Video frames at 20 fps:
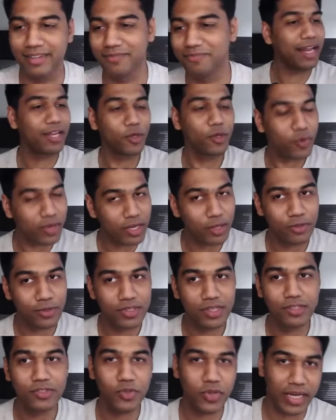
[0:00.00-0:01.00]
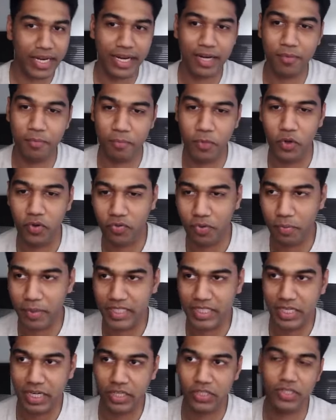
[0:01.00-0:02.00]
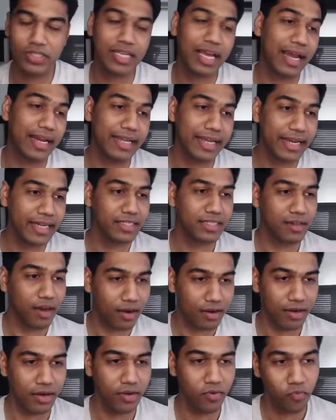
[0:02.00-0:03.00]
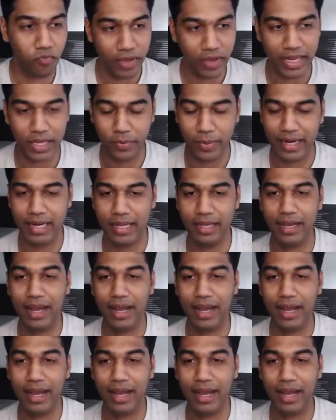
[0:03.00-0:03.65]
And you can use this to create beautiful presentations and get started very quickly.